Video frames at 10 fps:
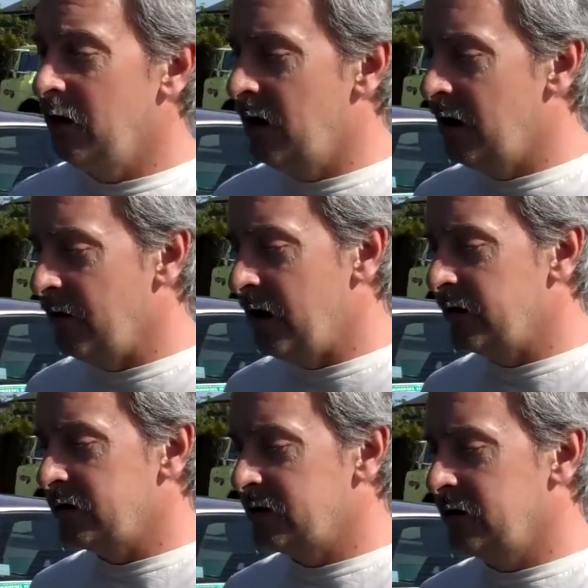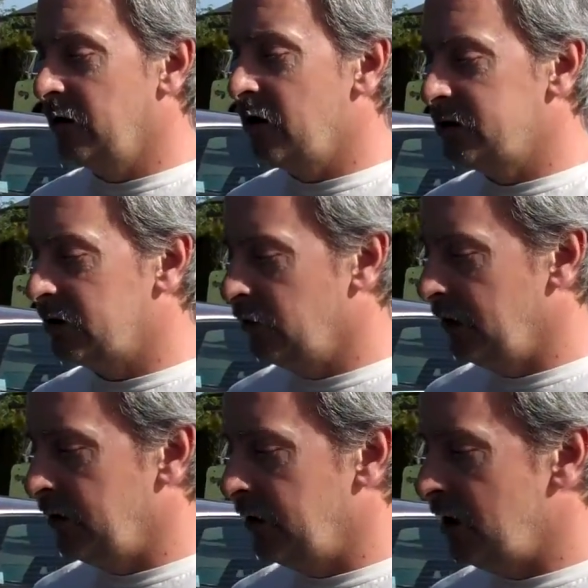I don't see the logic of
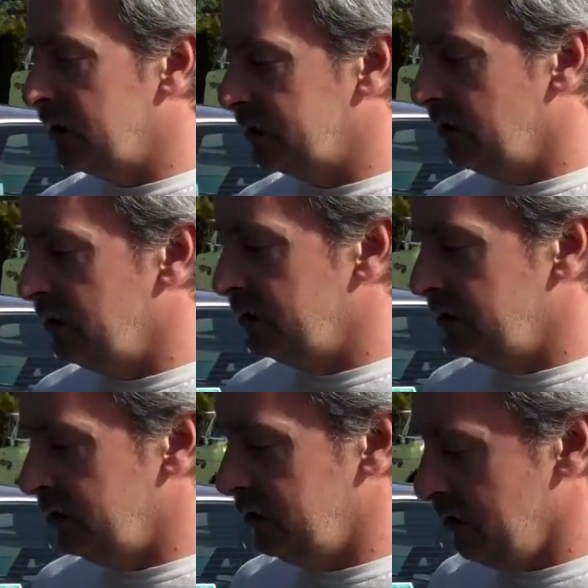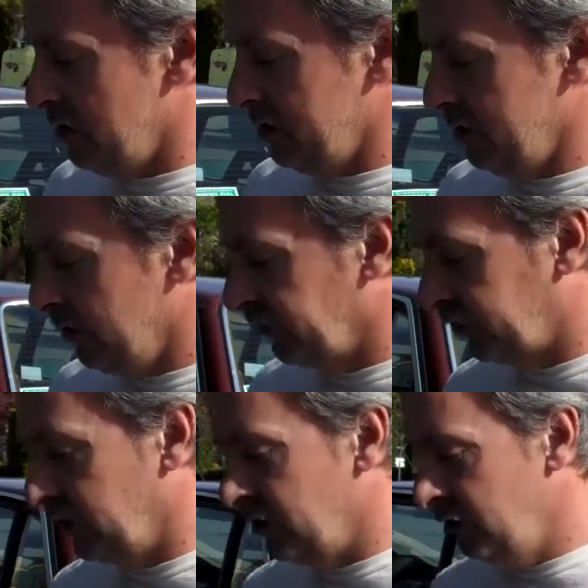blaming that on
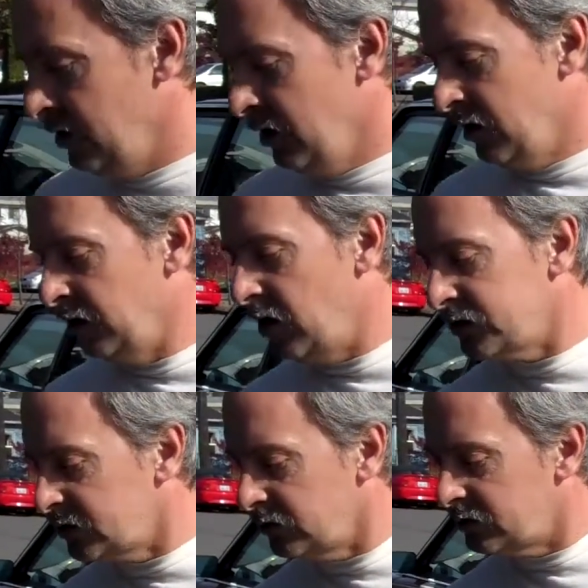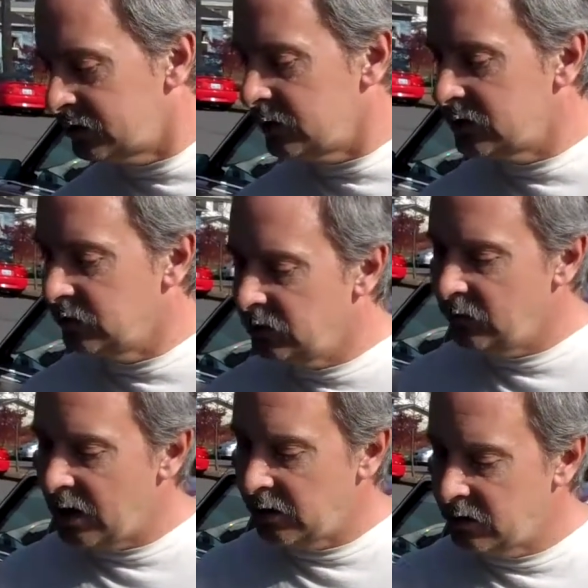ultra-low. And also it seems to
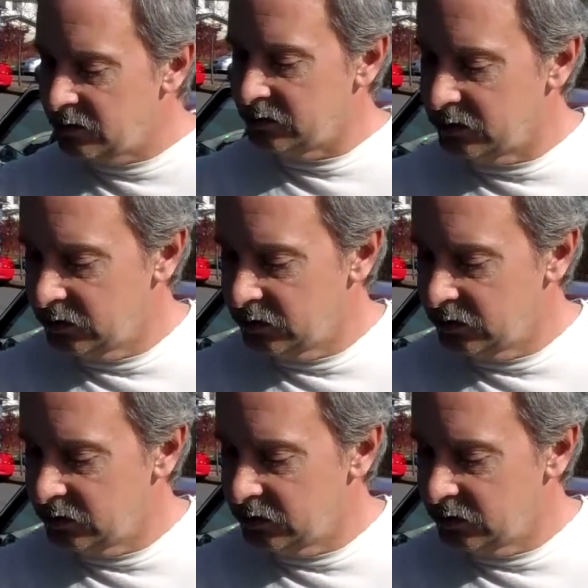be mainly the